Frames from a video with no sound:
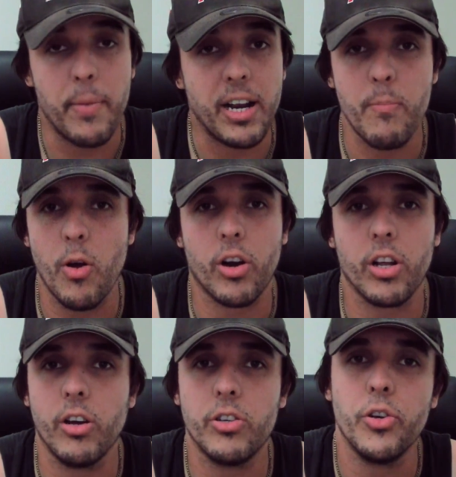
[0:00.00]
but I'm not going to
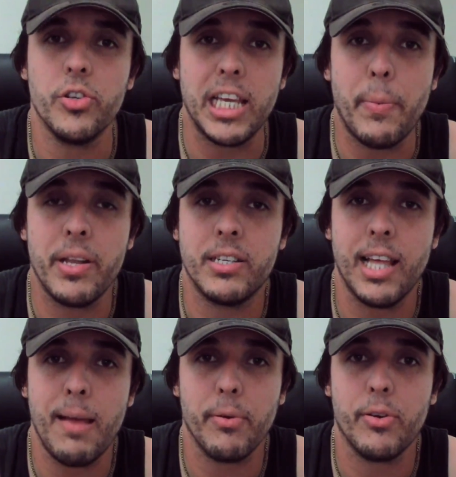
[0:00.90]
go too deep into
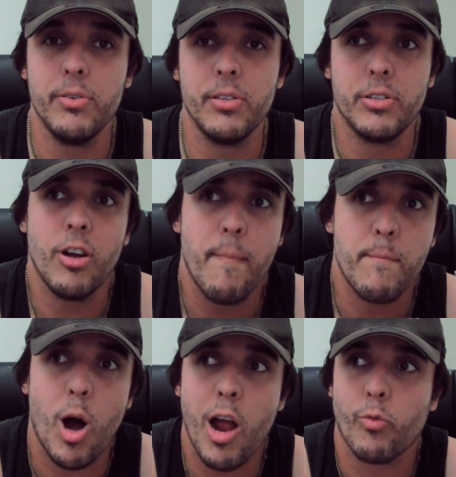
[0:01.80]
that because it's not
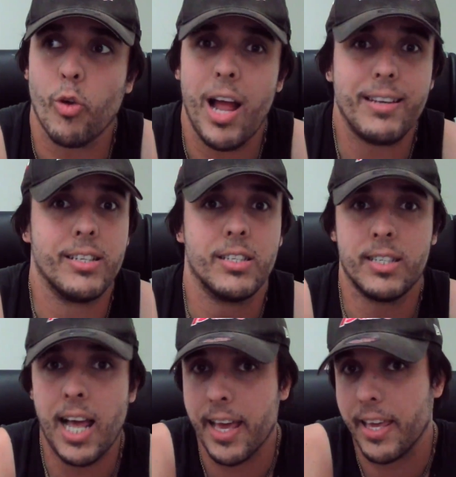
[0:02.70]
my right to
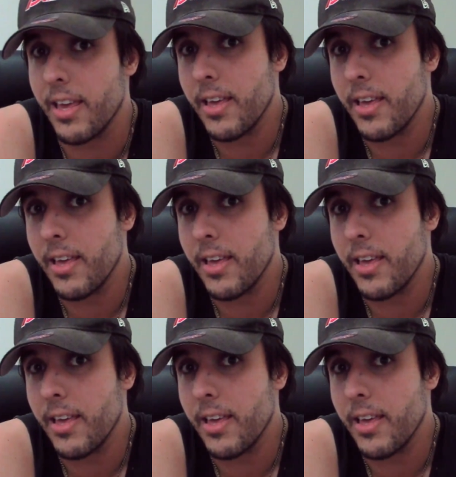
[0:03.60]
say.